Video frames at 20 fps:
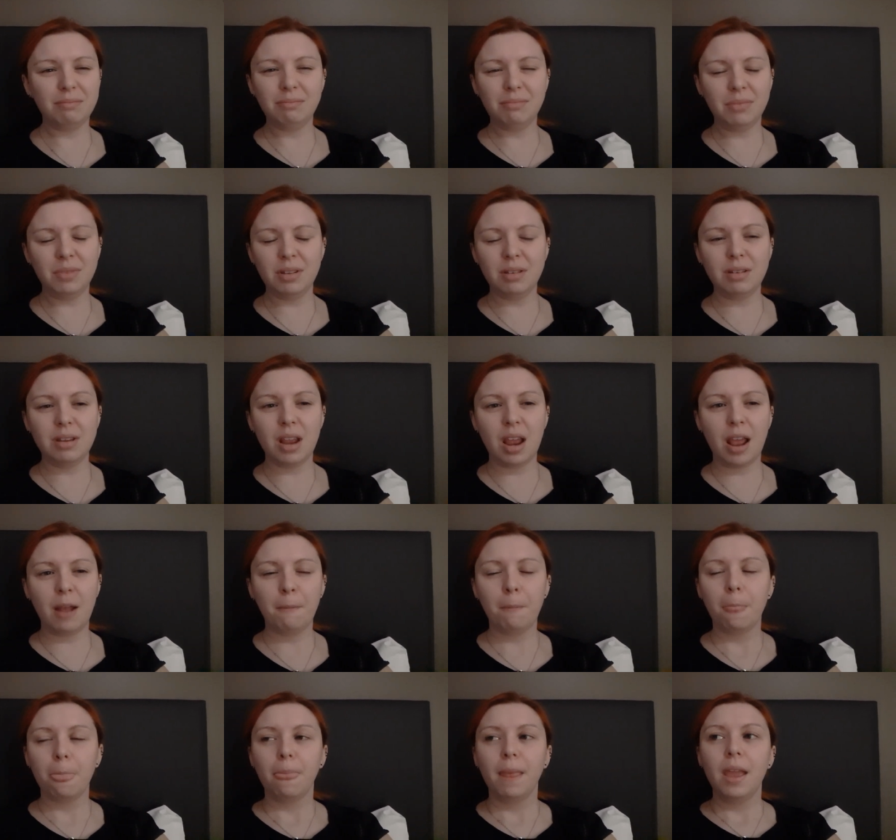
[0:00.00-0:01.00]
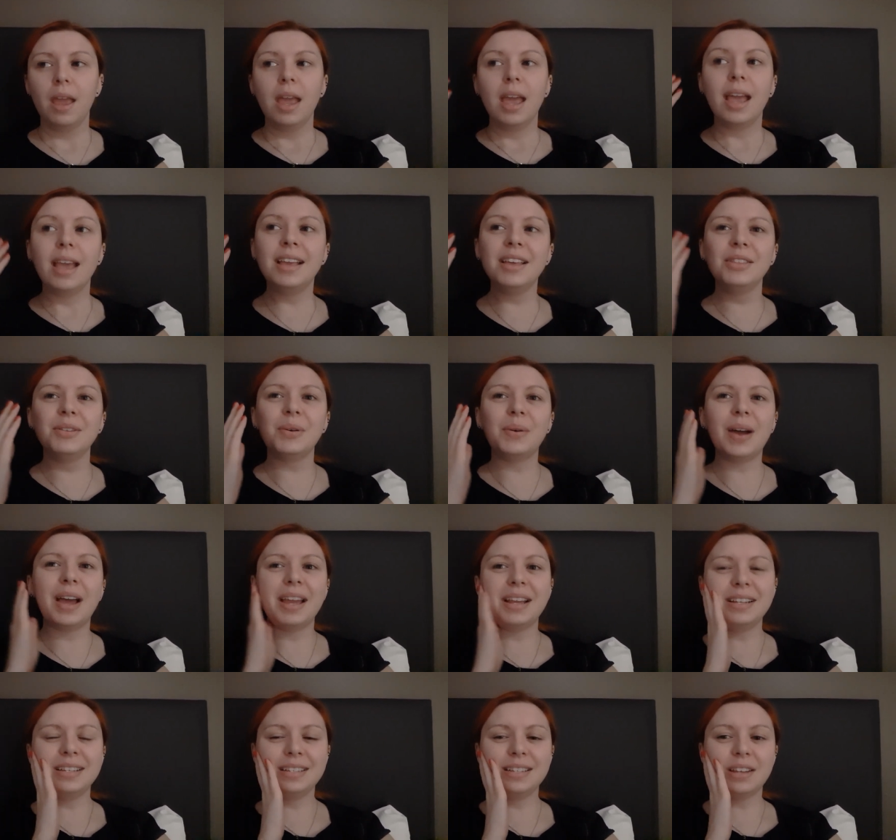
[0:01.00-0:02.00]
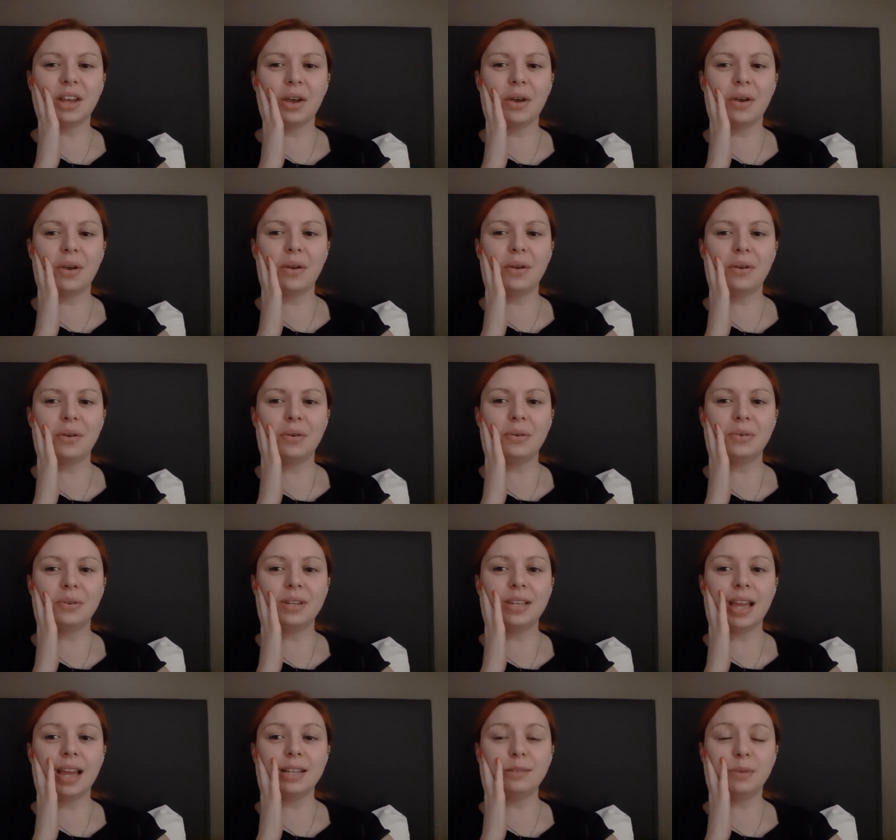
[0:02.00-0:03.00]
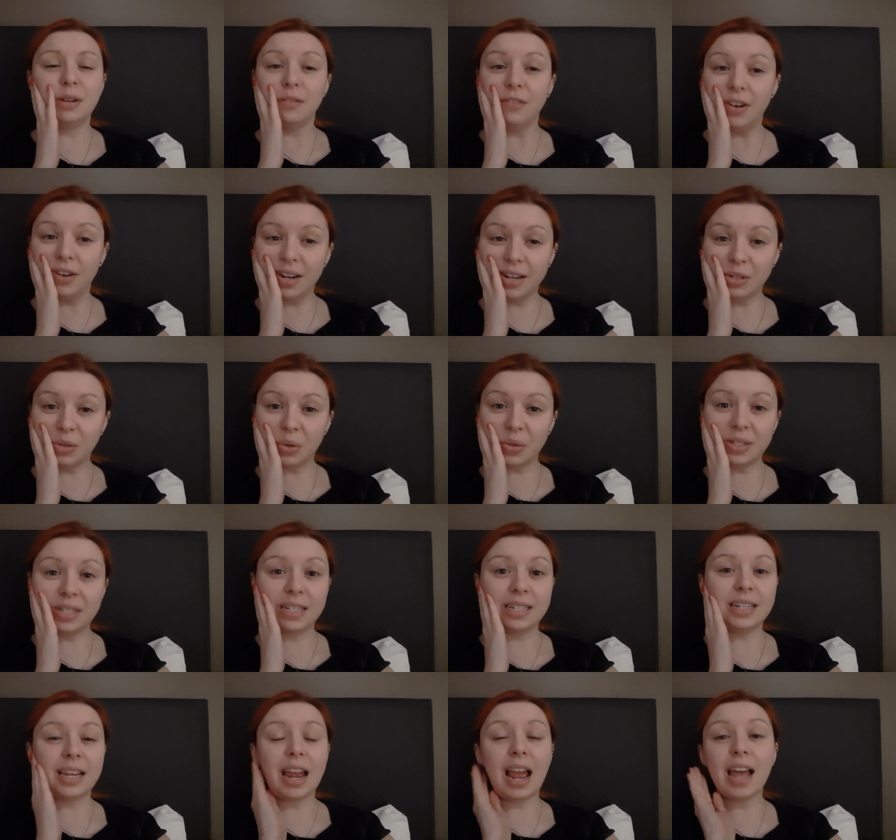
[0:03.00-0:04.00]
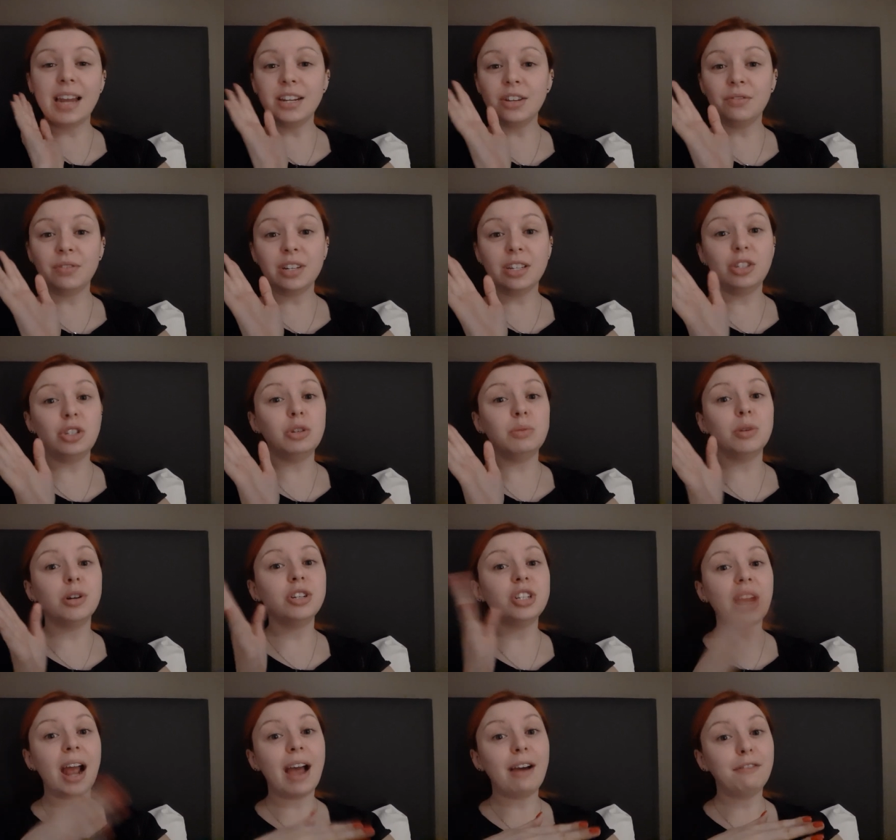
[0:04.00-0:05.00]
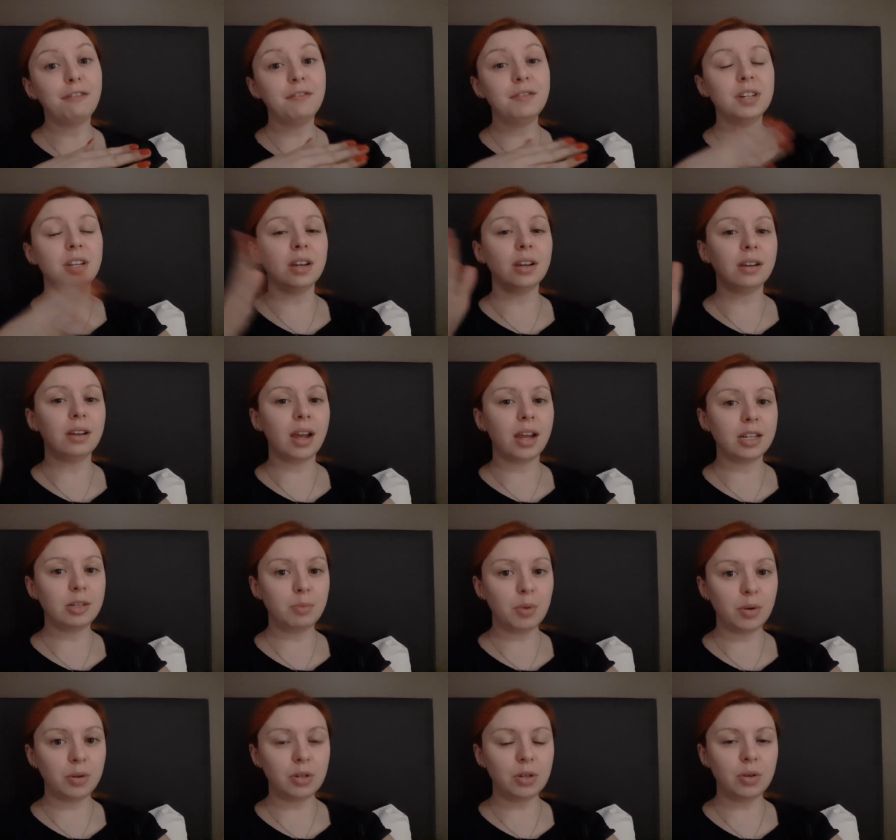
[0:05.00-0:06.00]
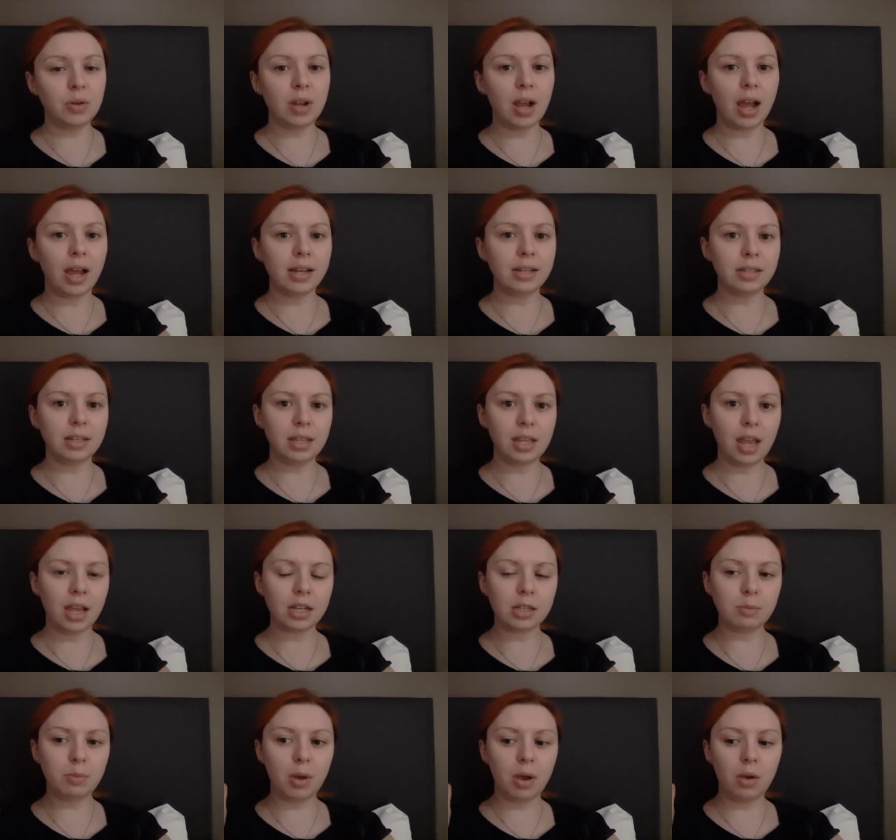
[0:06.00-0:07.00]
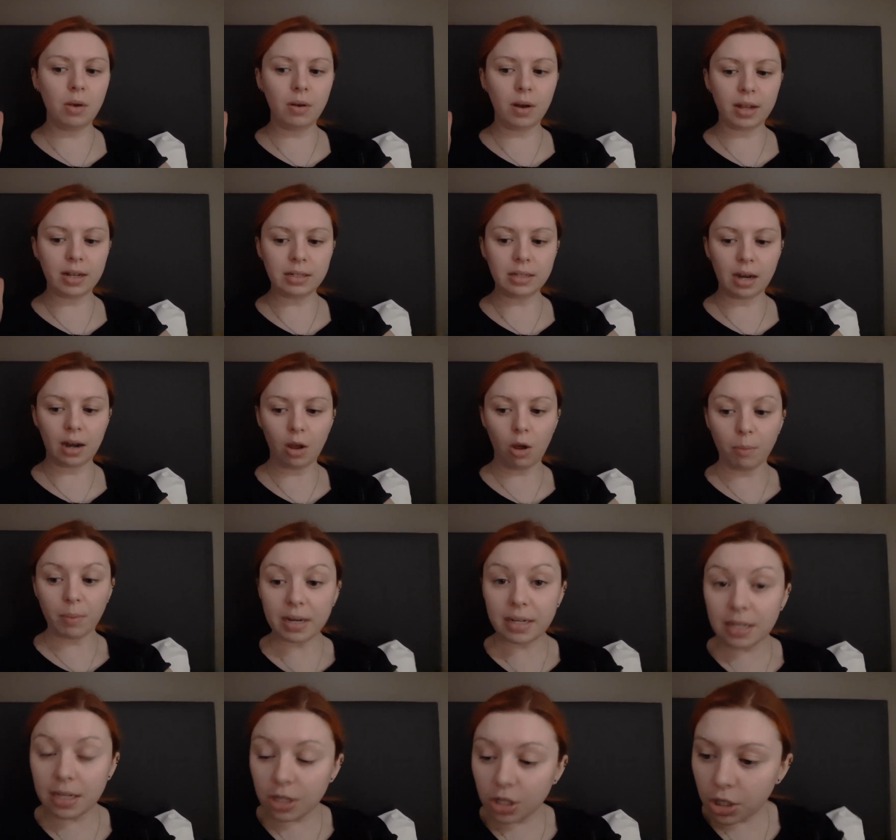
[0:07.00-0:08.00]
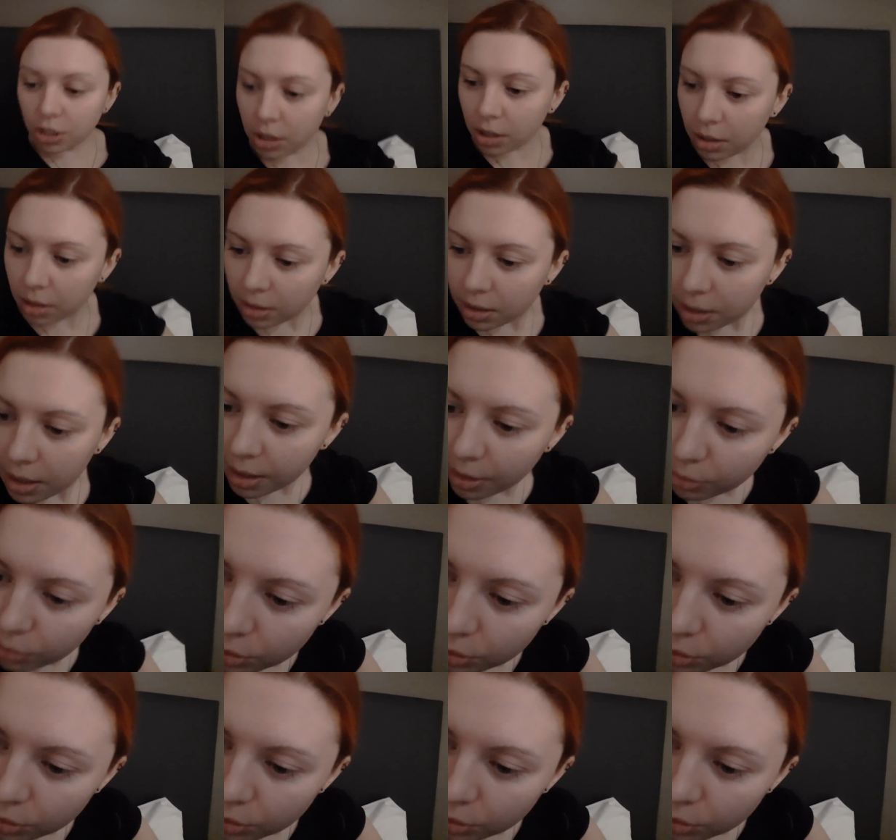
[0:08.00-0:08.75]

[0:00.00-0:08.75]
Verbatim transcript: yeah. Either way, so yeah, it's been a very exhausting day. I didn't really do much after I spoke to you guys at the expo. Like I said, I got my t-shirt. I'll